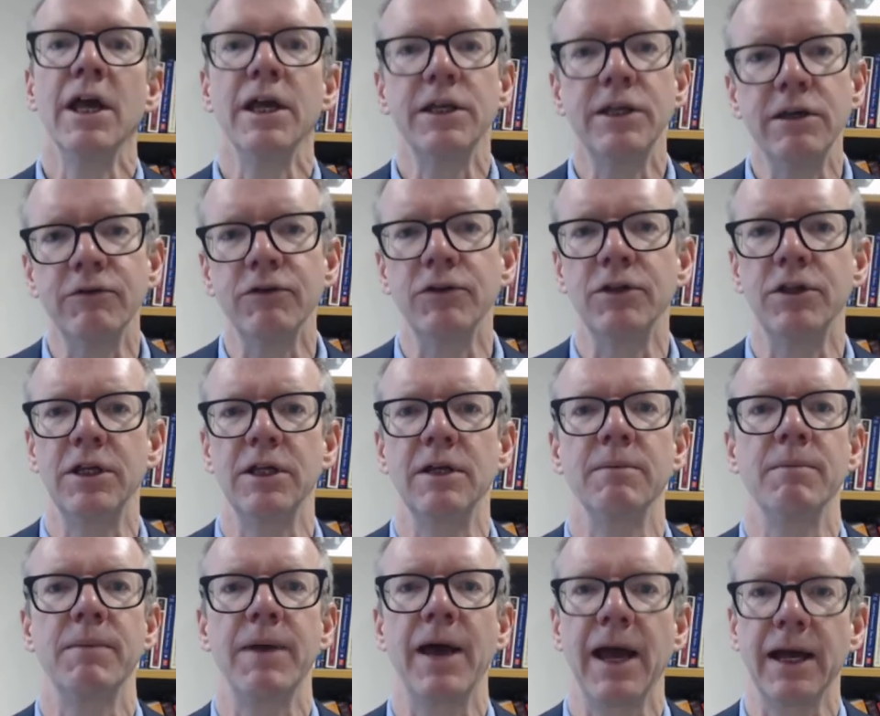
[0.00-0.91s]
given the
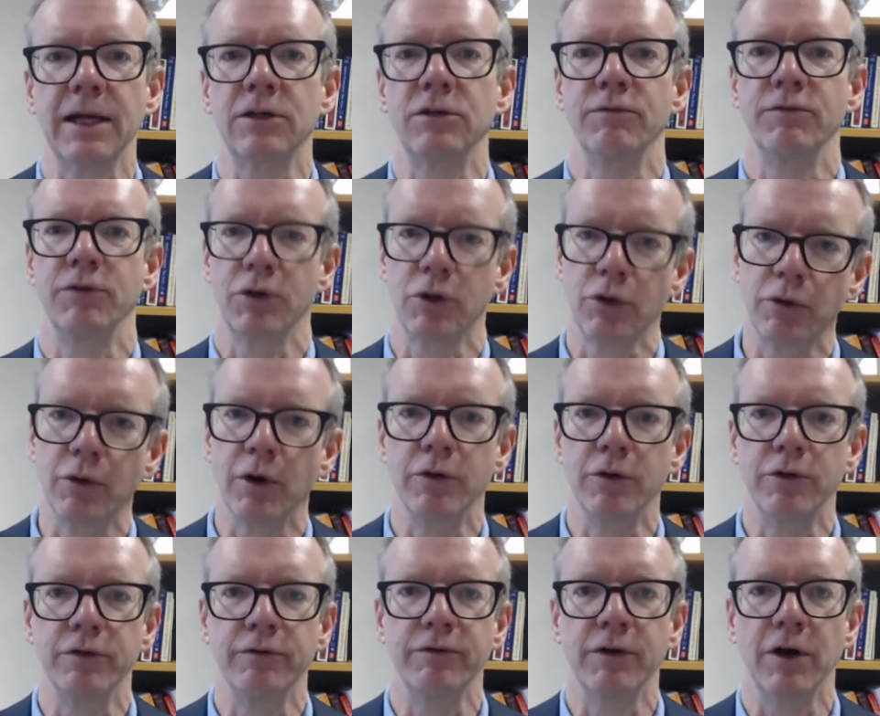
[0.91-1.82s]
impact of the
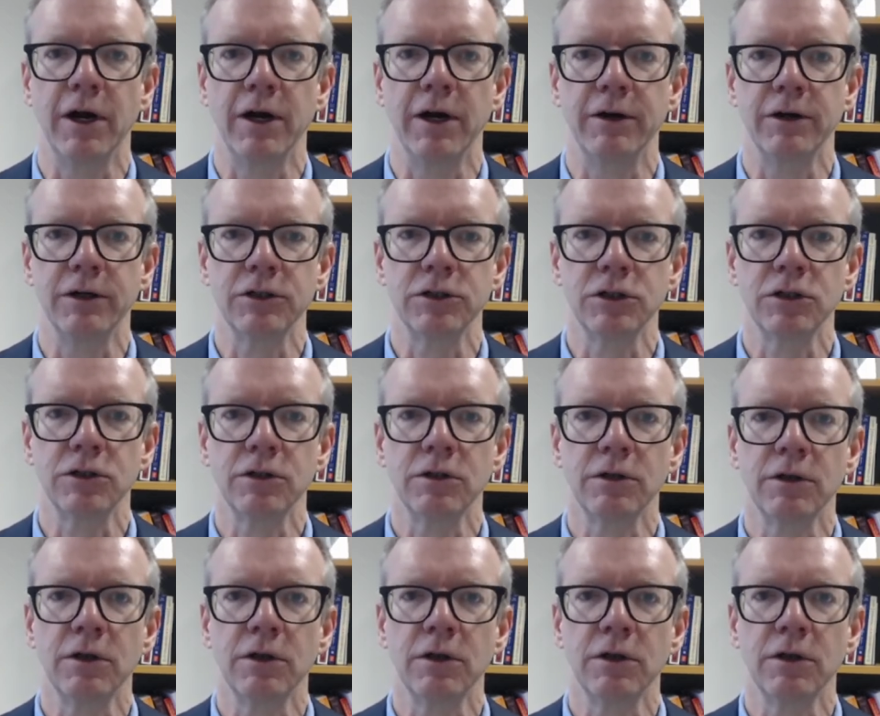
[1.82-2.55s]
coronavirus.